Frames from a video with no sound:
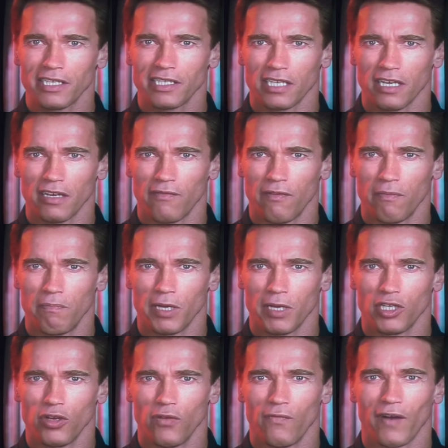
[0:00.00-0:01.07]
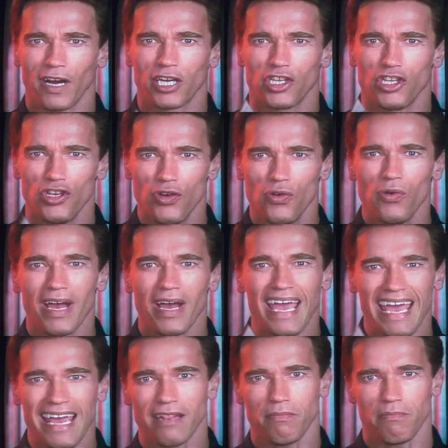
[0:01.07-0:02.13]
fear him, they want him dead.
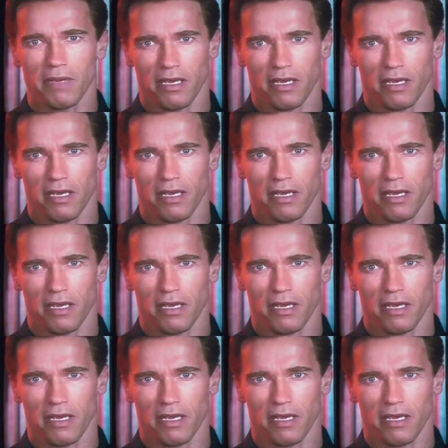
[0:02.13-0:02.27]
He